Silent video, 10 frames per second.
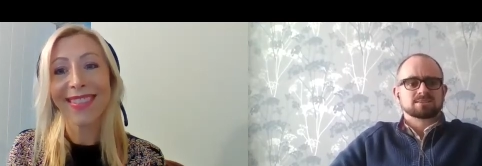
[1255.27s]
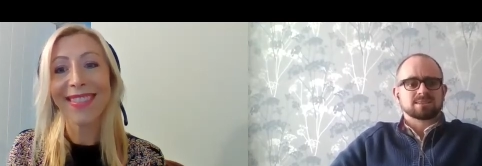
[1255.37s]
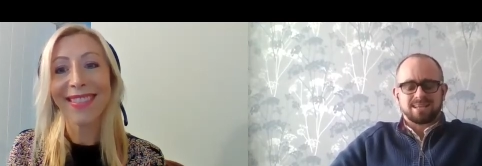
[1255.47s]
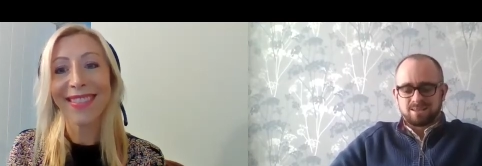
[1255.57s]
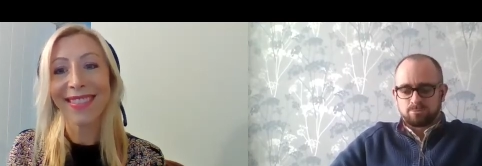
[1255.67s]

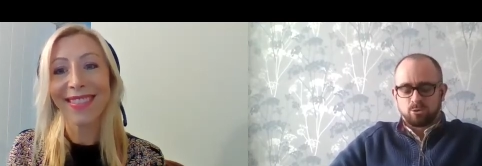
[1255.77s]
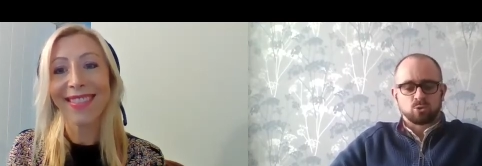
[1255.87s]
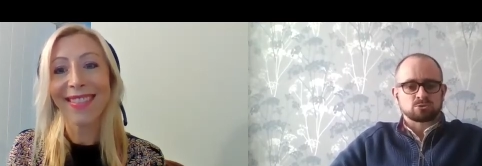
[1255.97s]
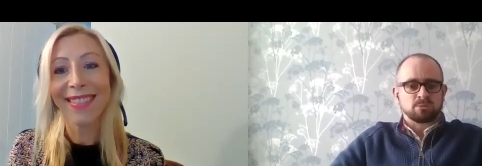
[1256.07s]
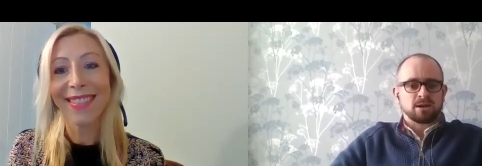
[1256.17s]
Speaker 1: to hit the
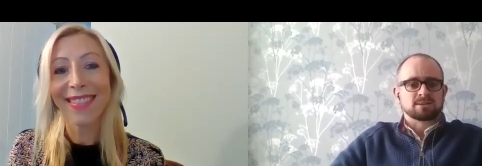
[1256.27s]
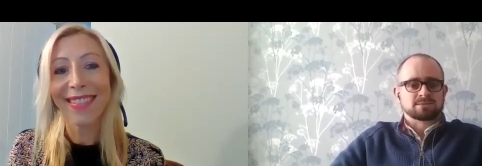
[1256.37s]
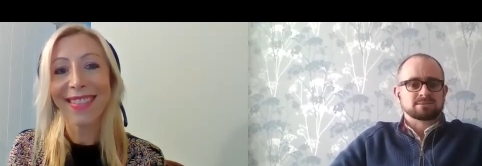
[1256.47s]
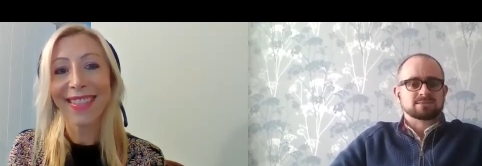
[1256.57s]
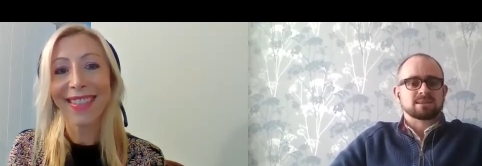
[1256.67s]
pause
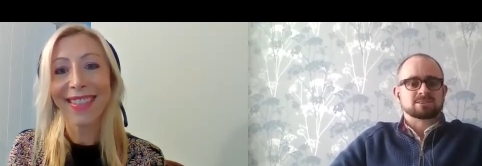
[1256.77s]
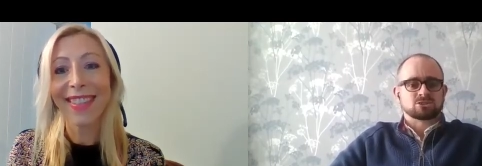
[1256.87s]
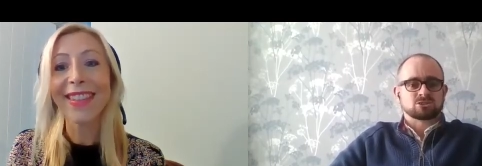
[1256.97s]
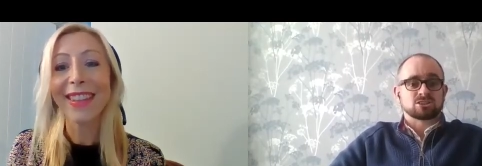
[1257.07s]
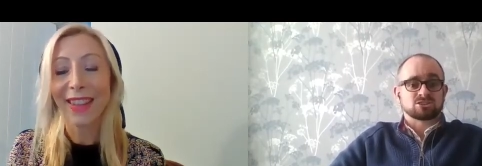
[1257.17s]
button and
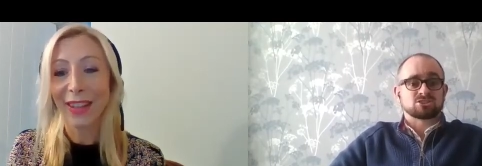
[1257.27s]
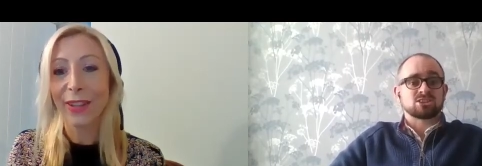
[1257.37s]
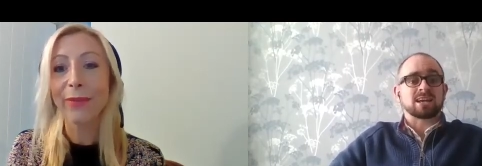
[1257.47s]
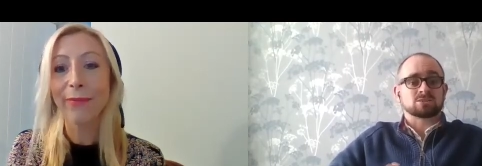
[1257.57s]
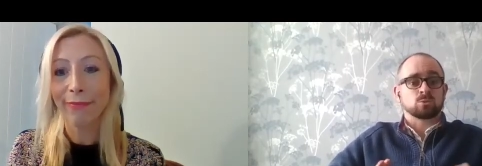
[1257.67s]
just
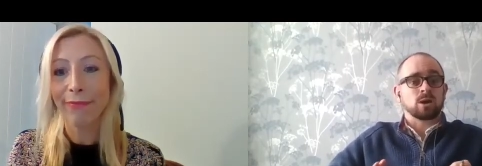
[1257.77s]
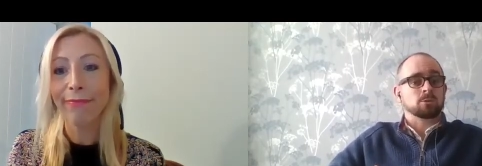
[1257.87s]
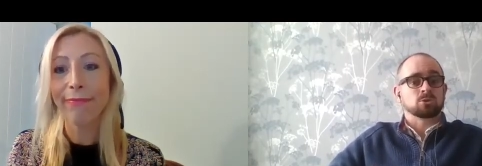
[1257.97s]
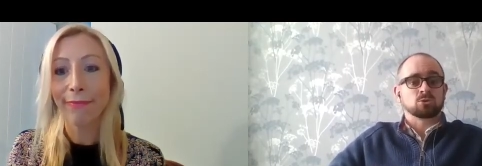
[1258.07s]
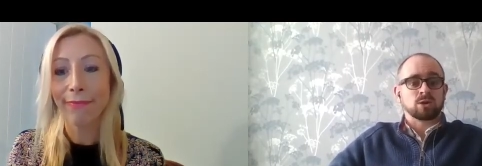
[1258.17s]
assess
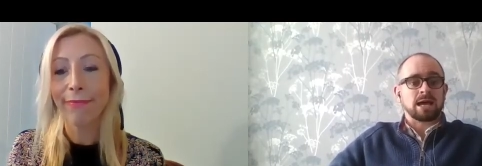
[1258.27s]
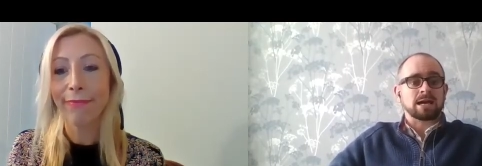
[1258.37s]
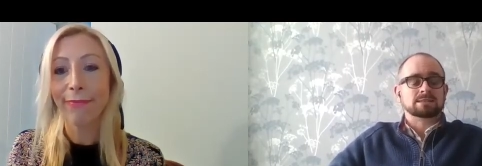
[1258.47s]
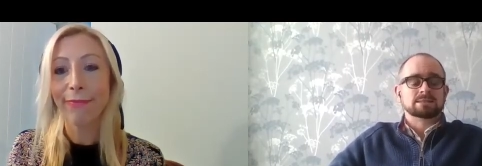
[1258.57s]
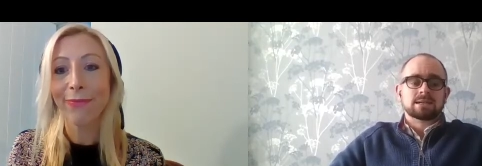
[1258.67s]
where we're all
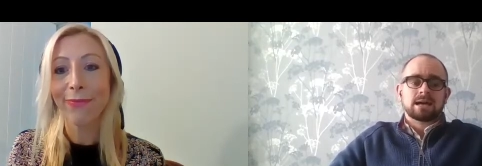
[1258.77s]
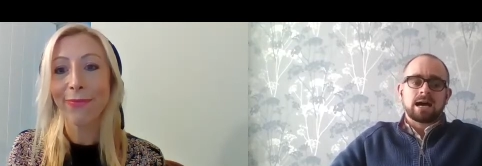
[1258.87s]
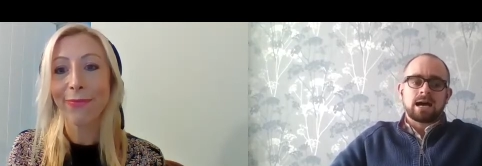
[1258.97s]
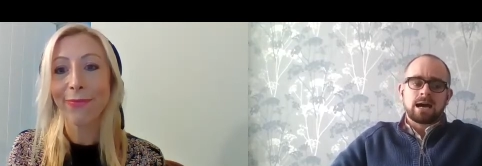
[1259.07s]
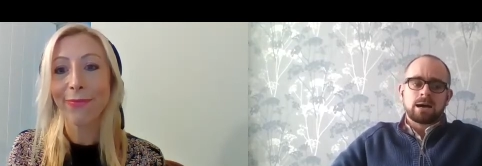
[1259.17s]
at
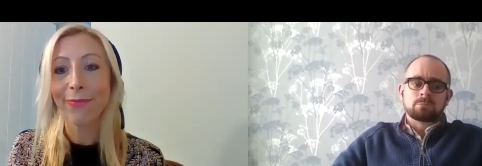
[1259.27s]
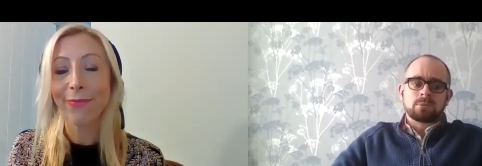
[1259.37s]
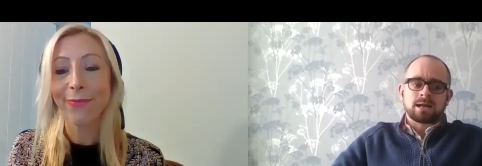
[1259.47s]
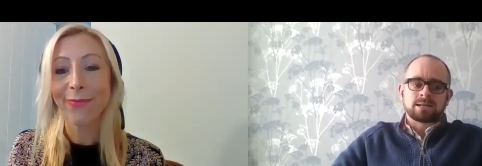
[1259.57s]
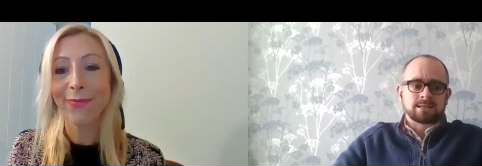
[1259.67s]

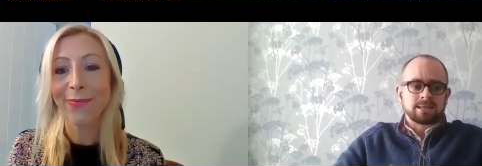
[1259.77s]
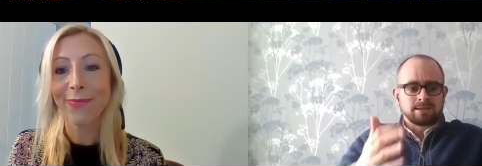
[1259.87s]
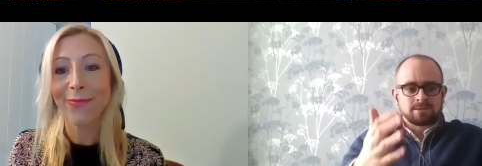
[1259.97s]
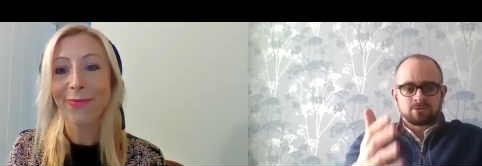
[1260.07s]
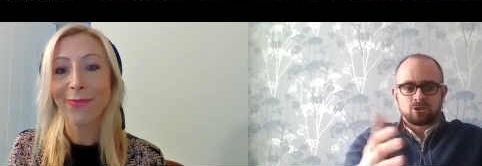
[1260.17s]
um, and
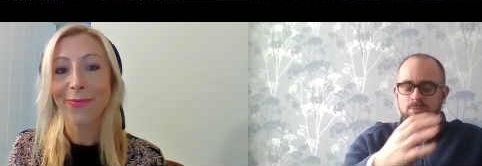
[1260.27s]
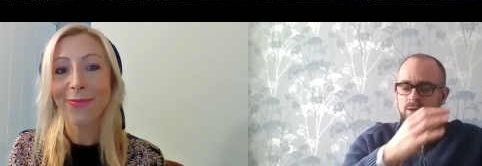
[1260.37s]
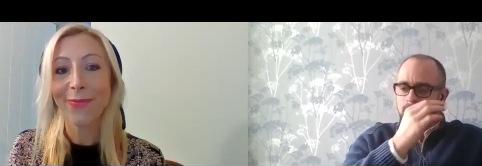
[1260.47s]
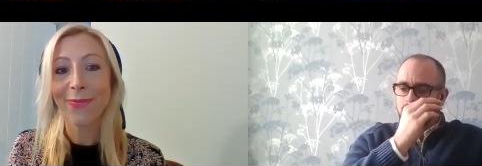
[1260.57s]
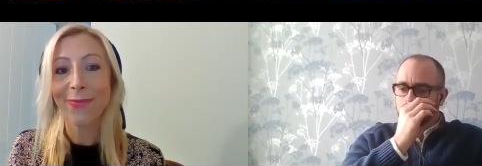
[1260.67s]
again the
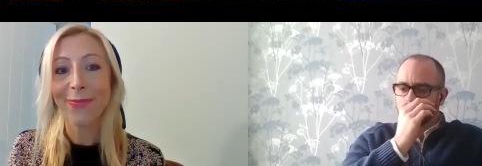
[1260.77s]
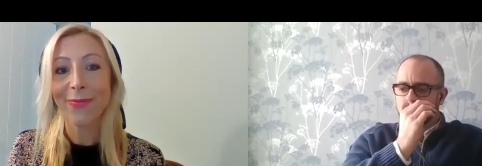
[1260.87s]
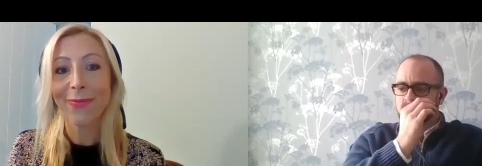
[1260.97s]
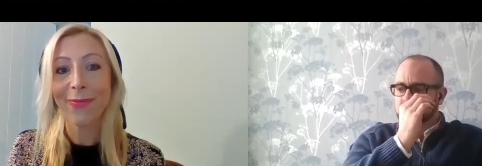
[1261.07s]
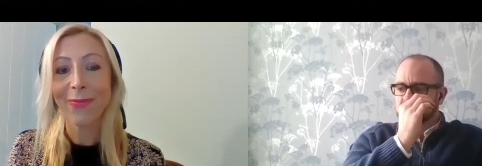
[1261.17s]
topic about
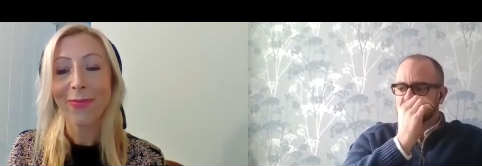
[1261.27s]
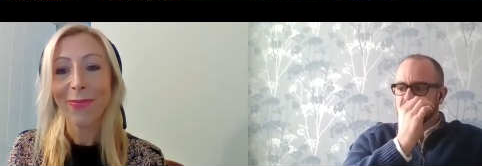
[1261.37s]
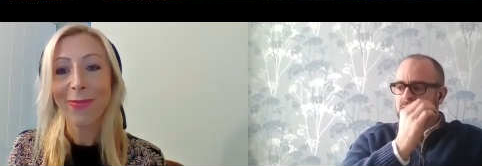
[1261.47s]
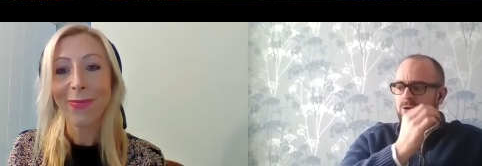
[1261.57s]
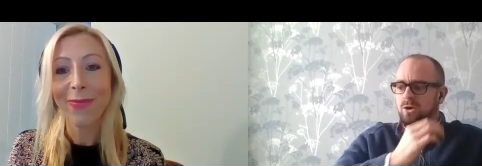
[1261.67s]
employers
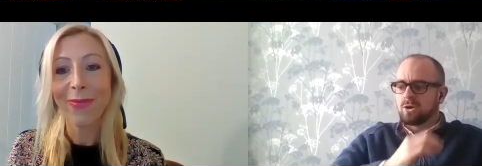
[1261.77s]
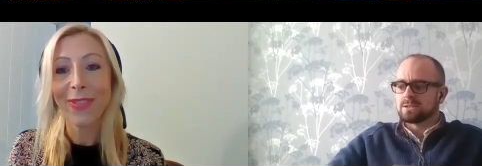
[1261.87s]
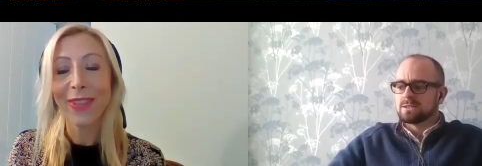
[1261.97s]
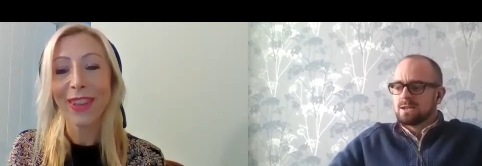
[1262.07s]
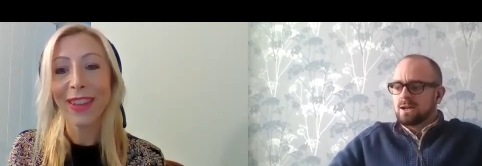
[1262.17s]
you know
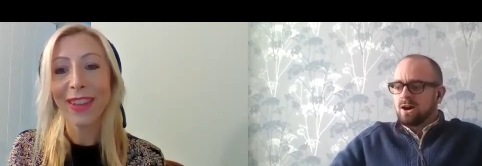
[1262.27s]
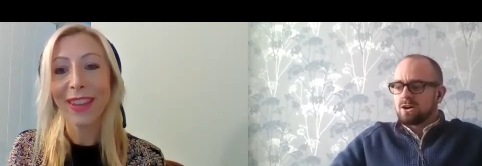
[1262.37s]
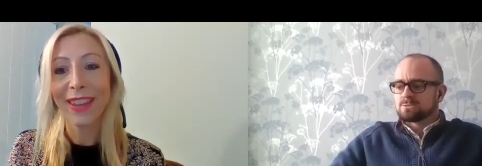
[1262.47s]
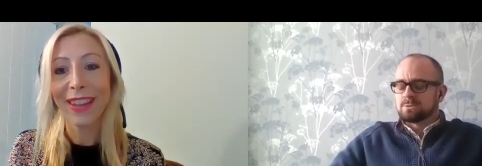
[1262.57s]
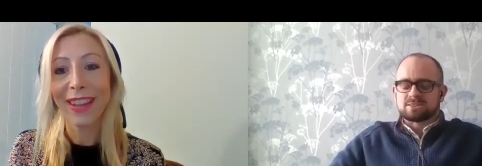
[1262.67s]
i
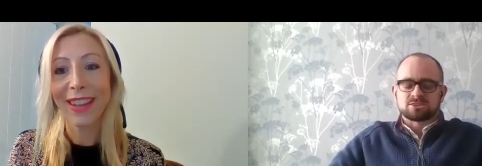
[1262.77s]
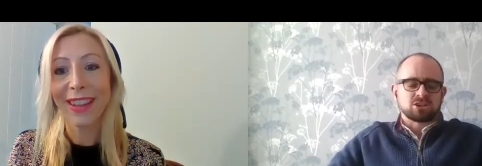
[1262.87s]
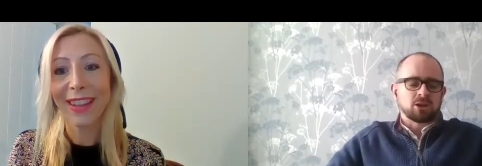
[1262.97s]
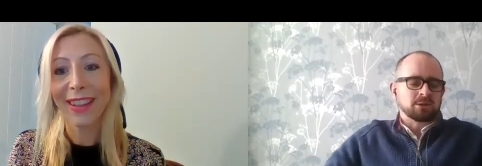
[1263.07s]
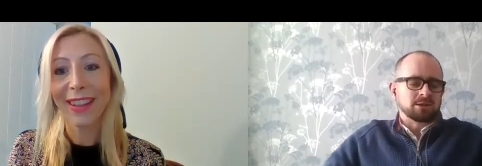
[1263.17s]
i speak to
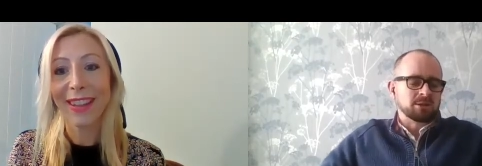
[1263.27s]
so many